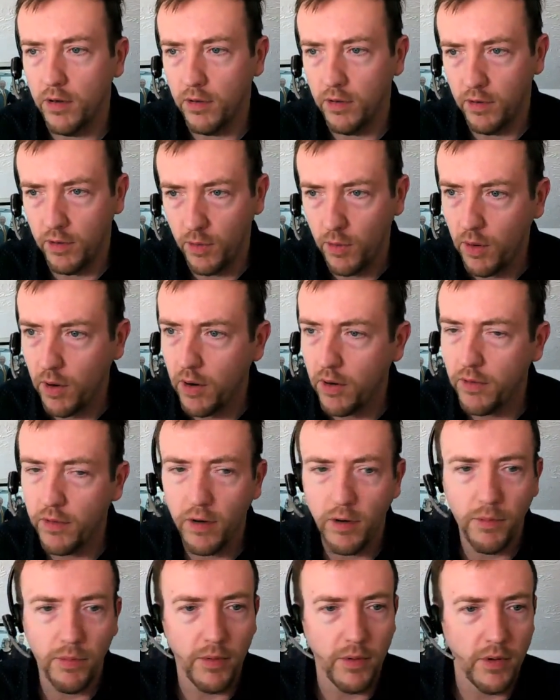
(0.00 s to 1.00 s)
you are
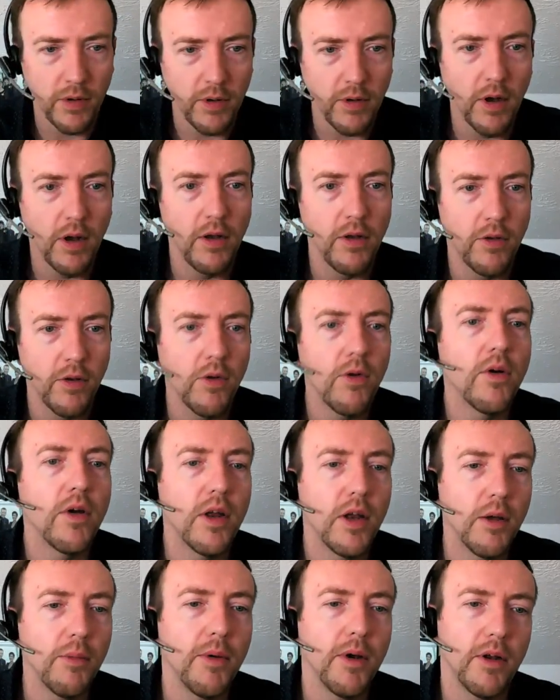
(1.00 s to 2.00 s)
open and
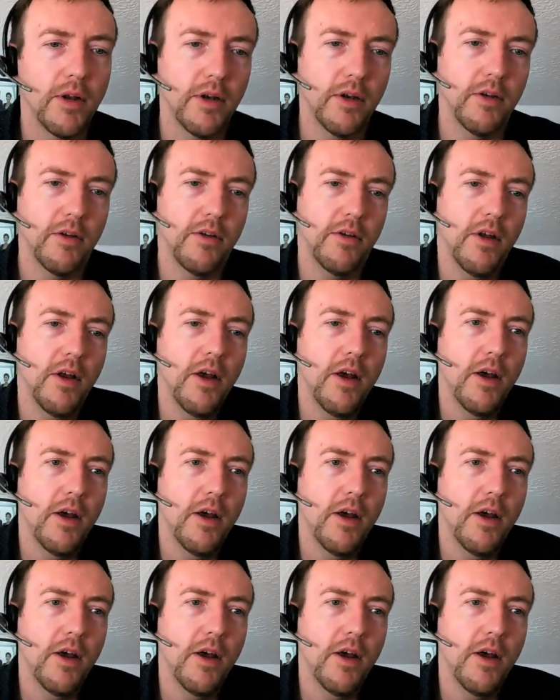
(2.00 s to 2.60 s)
talking about it, because